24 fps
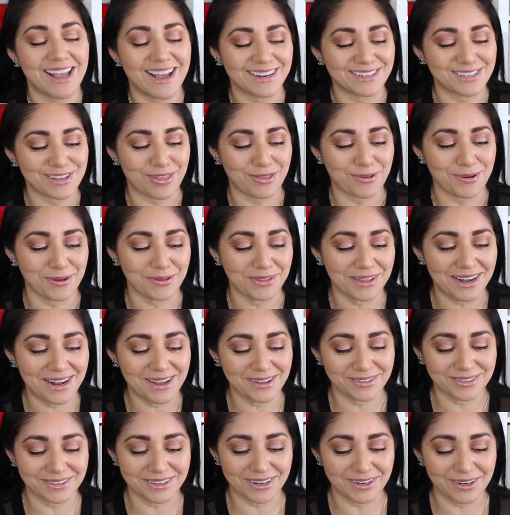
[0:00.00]
had to throw that
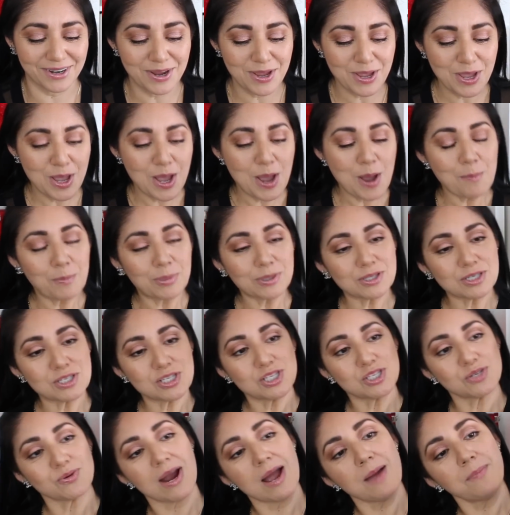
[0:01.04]
out there. But the
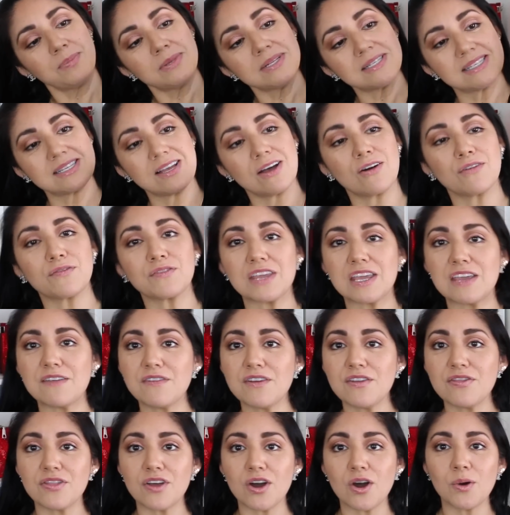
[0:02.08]
strap itself,
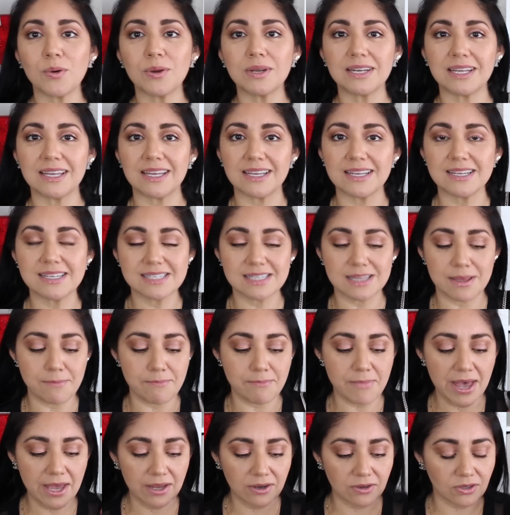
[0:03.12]
even though it is the
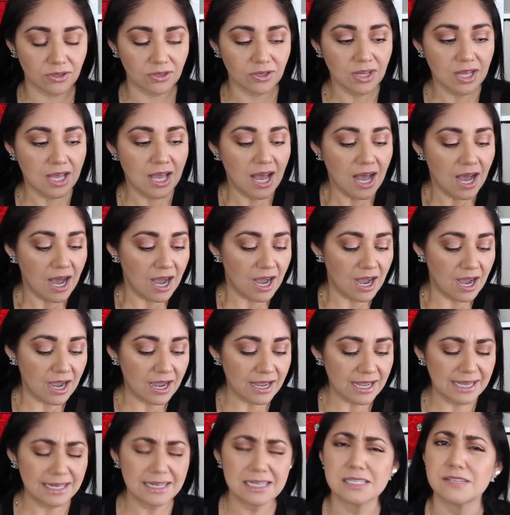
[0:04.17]
metal, uh,
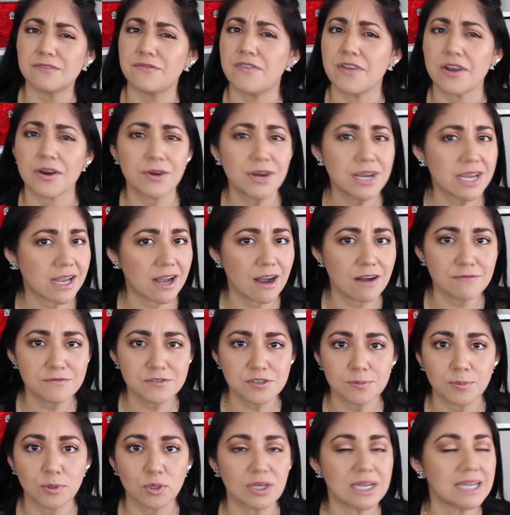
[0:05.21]
it is very
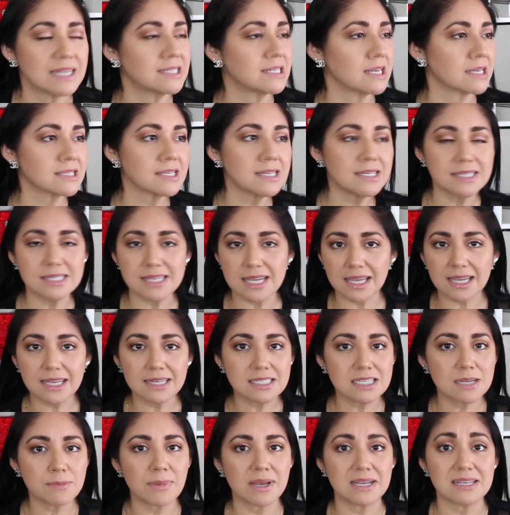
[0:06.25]
comfortable. It doesn't dig
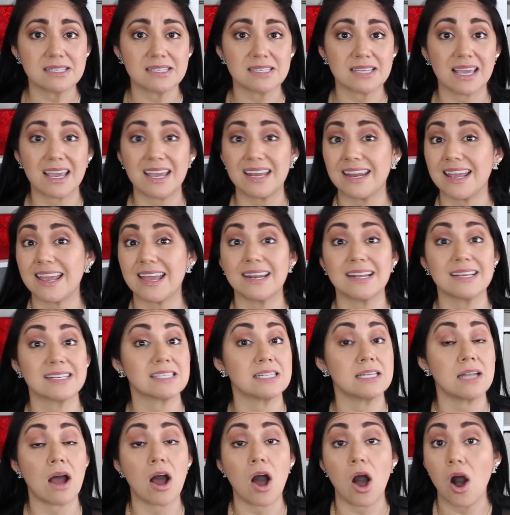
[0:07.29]
into my skin. It is
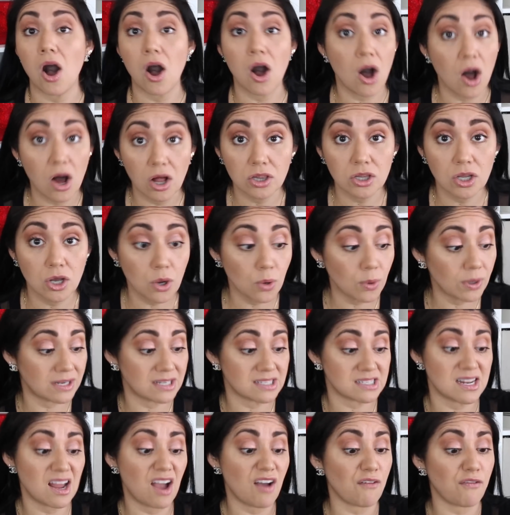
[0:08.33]
not hollow. It
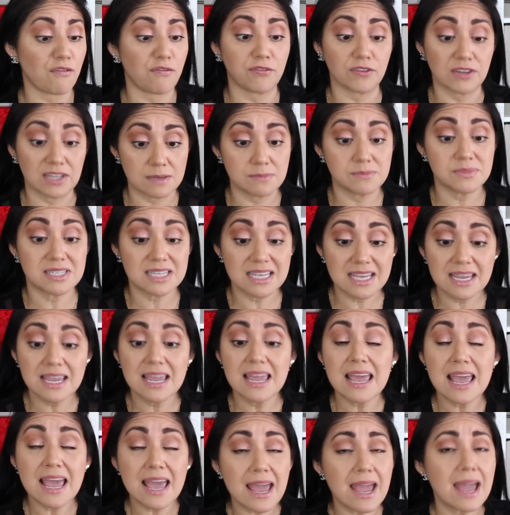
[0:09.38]
is not flimsy.
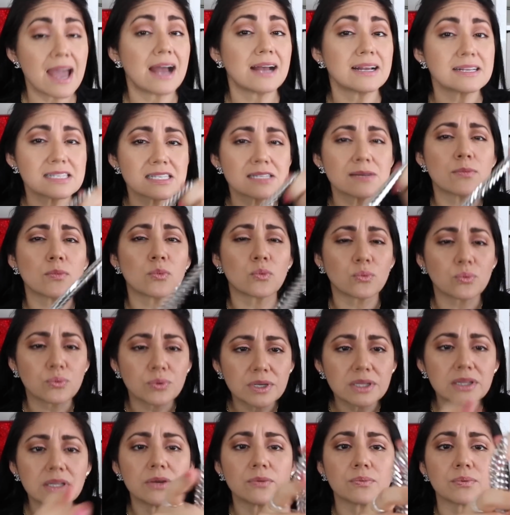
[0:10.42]
It has some
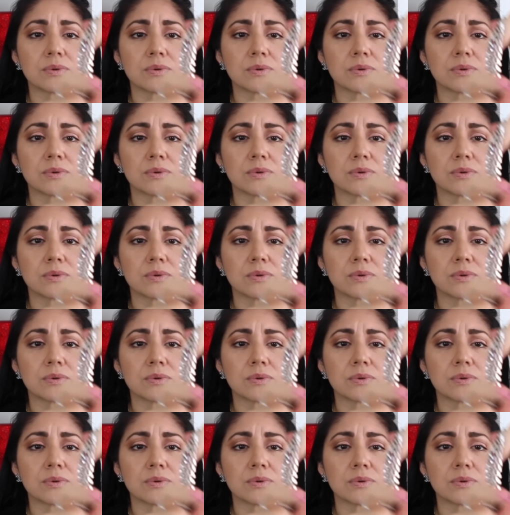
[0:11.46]
really,